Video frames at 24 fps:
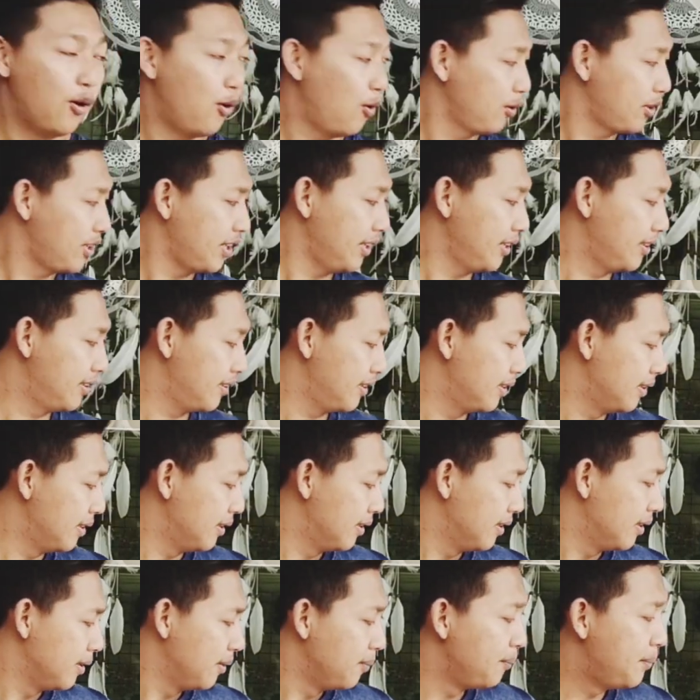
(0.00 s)
Okay,
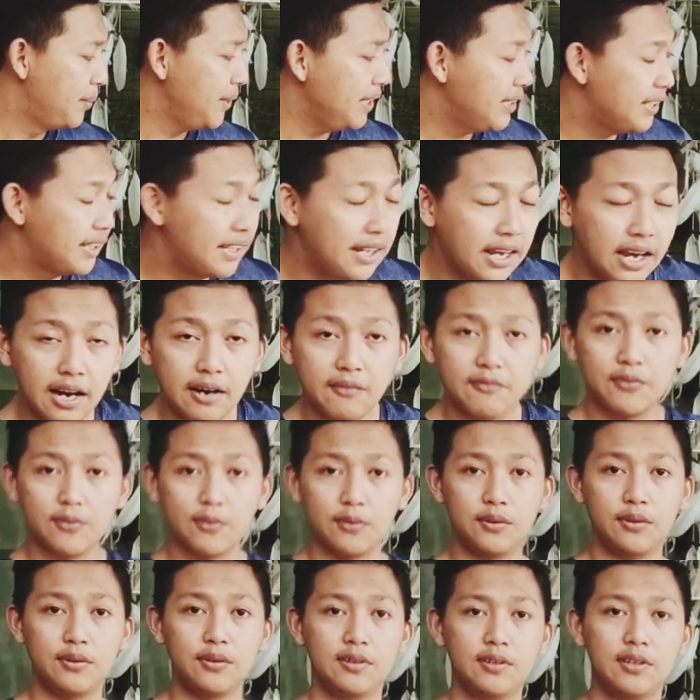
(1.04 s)
be careful.
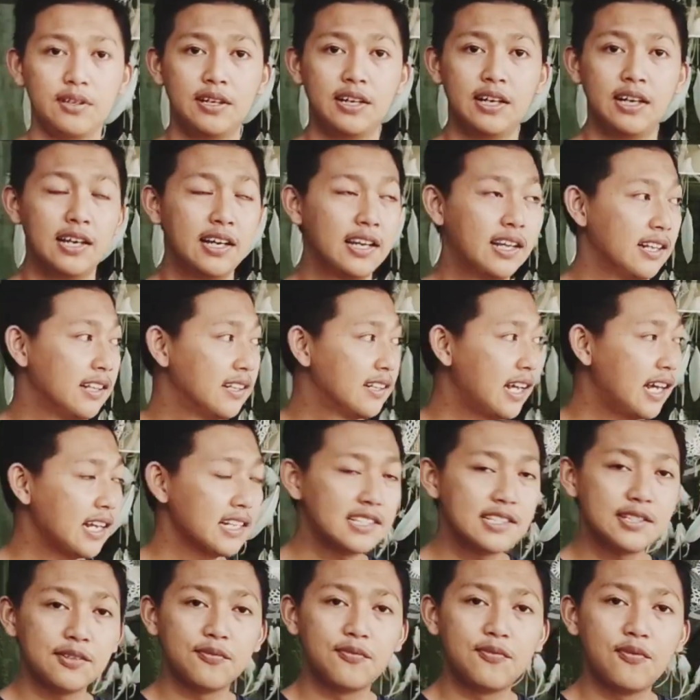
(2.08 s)
That's
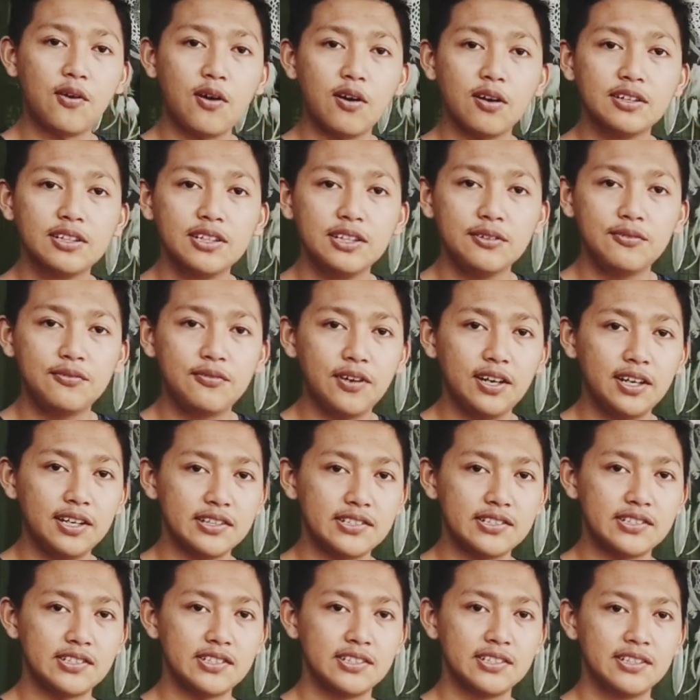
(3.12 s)
a fragile
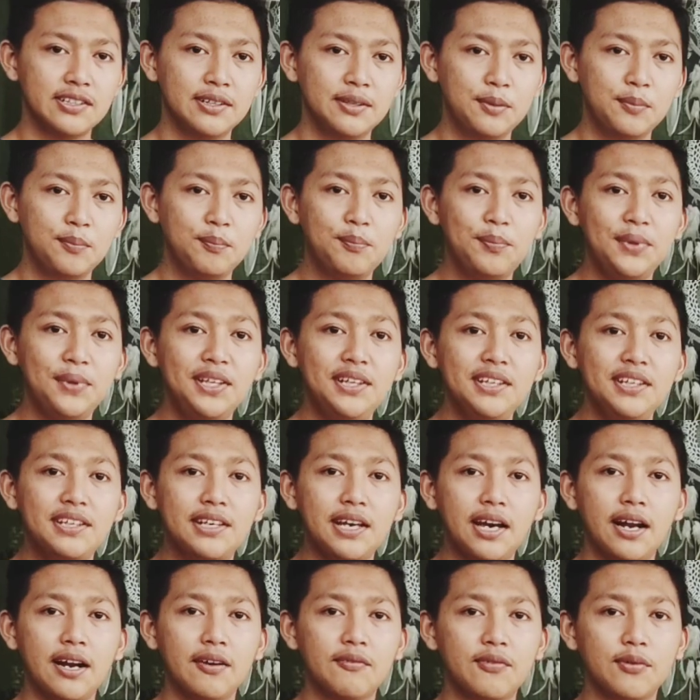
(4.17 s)
face. Be
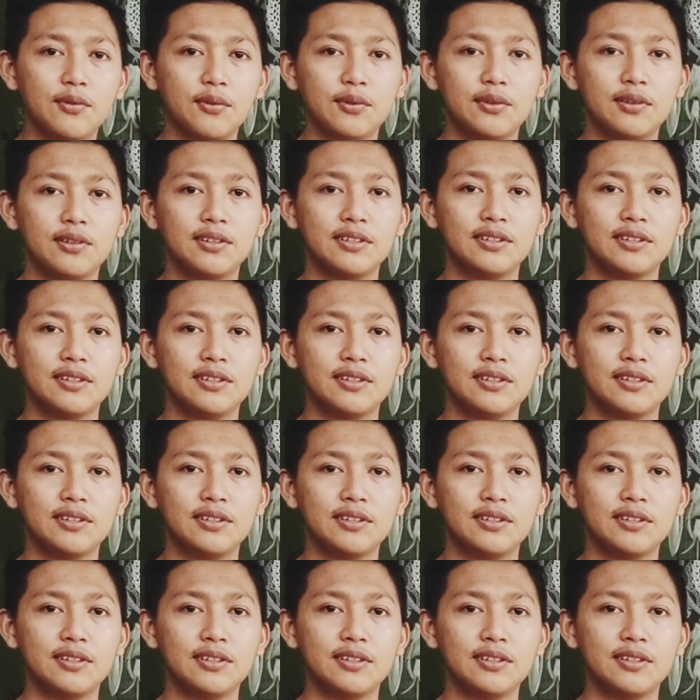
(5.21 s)
careful.